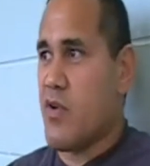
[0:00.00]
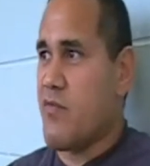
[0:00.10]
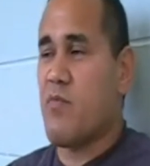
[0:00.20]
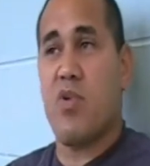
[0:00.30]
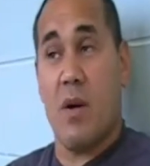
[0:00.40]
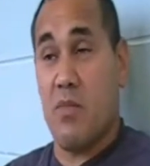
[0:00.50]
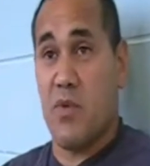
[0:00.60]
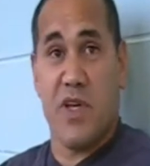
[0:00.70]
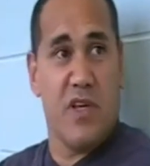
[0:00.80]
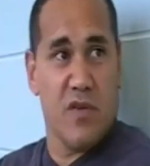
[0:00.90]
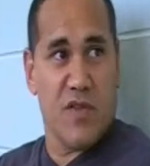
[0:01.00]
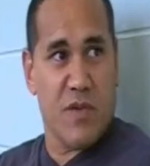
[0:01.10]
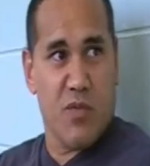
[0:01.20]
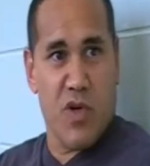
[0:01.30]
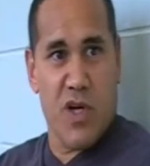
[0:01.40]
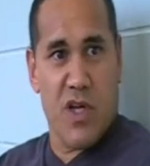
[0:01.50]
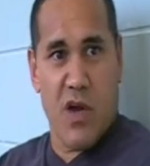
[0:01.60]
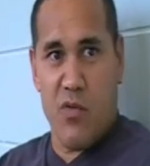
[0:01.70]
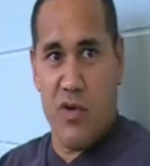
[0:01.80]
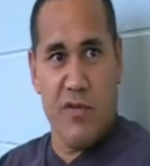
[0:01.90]
I would have probably killed someone.
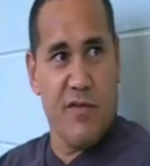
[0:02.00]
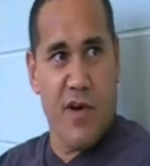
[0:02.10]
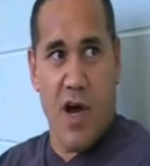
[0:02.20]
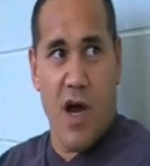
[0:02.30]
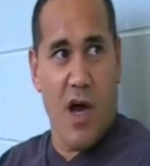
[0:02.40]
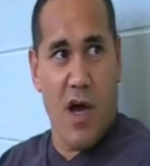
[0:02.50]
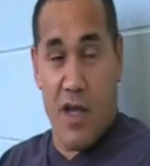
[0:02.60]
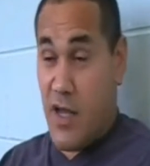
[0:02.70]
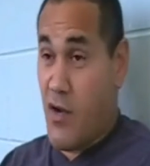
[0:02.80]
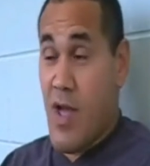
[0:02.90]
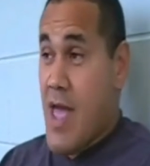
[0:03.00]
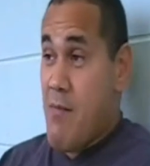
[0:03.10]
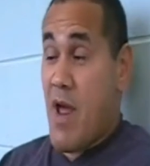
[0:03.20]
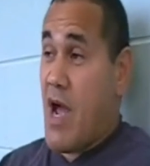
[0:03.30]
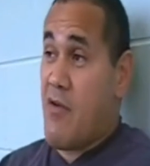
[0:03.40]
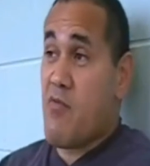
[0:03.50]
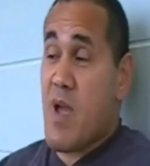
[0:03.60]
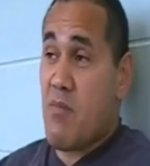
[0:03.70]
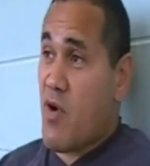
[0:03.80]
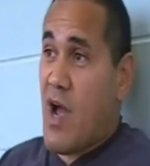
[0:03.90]
I would have, you know. I
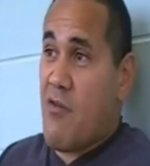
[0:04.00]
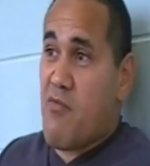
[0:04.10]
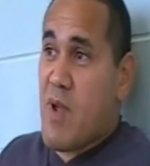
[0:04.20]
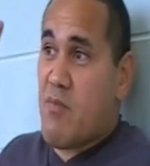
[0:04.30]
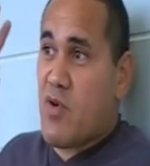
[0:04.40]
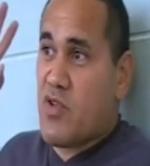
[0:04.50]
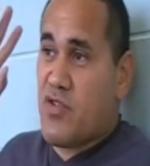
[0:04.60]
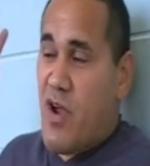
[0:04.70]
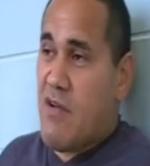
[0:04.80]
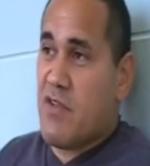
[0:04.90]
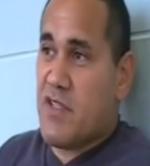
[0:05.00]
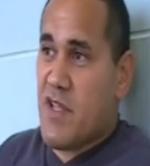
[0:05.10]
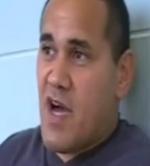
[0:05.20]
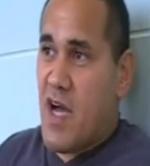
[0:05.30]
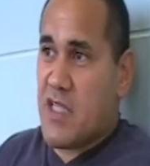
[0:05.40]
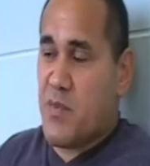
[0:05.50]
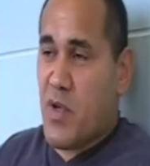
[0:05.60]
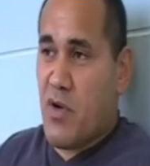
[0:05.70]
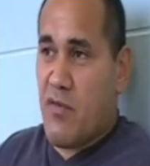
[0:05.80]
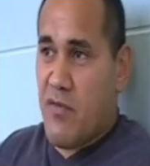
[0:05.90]
remember driving to the
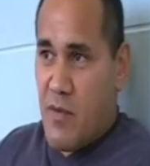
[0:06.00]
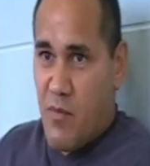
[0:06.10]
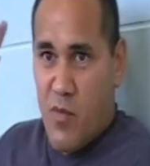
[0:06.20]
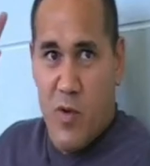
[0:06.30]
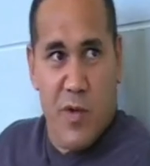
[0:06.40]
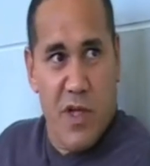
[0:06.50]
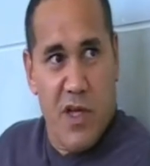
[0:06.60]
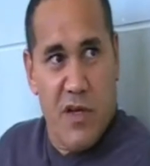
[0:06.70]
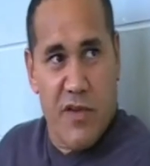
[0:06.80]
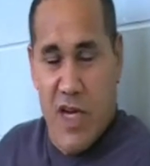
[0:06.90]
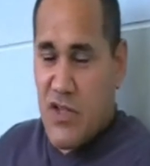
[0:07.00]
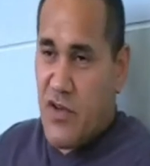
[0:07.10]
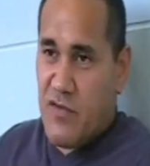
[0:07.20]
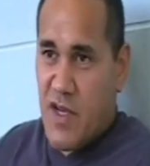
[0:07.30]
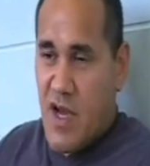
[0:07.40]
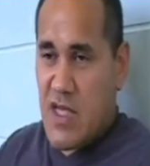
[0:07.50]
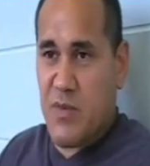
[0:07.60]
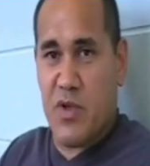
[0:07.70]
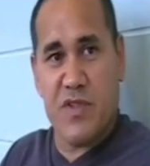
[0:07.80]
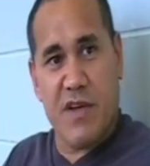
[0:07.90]
hospital from where we lived, and I drove to the
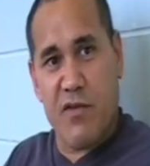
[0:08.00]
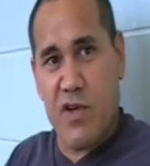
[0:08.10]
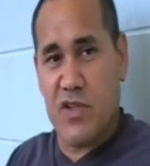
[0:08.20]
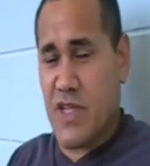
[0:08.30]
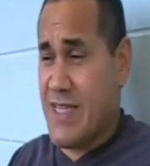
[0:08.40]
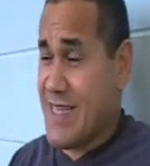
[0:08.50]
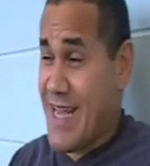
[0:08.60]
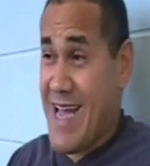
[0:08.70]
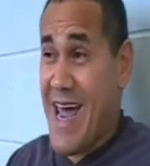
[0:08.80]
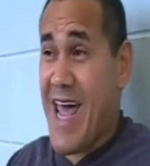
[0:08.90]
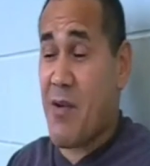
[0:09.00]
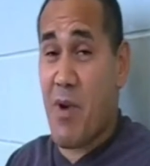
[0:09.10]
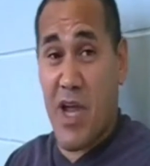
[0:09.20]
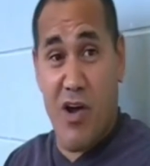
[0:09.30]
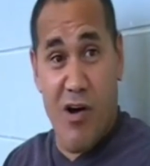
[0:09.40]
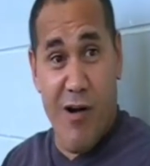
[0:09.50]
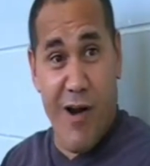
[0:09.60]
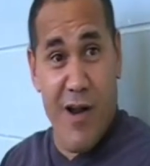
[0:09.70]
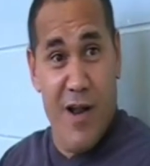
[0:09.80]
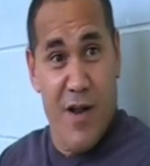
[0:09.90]
hospital in Zephyr Hills, and as I got out of my
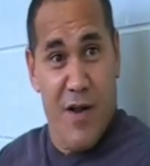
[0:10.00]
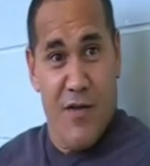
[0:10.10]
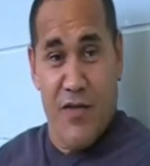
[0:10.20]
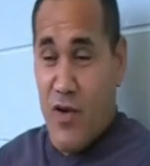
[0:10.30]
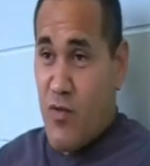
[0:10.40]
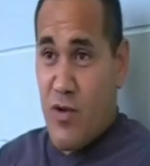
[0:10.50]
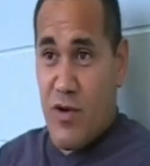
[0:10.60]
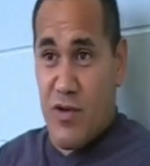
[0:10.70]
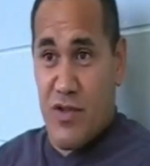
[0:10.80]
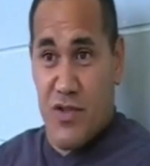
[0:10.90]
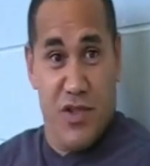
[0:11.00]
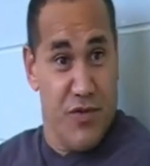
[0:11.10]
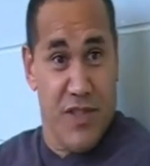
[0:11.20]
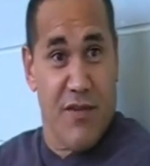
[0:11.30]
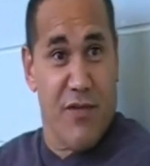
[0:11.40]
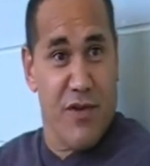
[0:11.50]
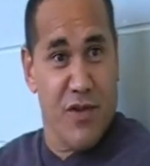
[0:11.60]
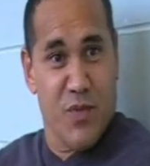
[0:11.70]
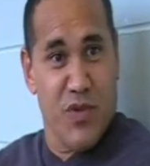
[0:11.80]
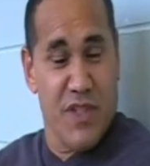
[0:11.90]
car, there were 2 Zephyr
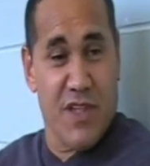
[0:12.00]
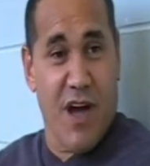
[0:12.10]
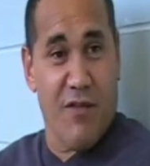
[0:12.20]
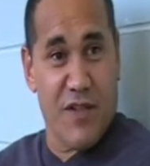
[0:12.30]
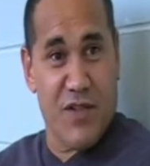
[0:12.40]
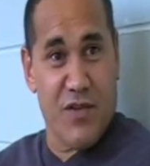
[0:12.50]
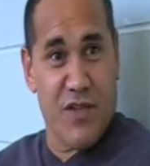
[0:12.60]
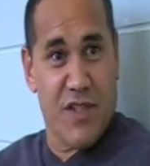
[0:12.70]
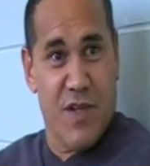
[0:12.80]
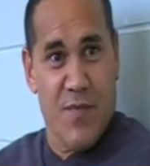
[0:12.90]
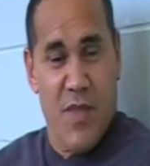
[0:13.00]
Hills police officers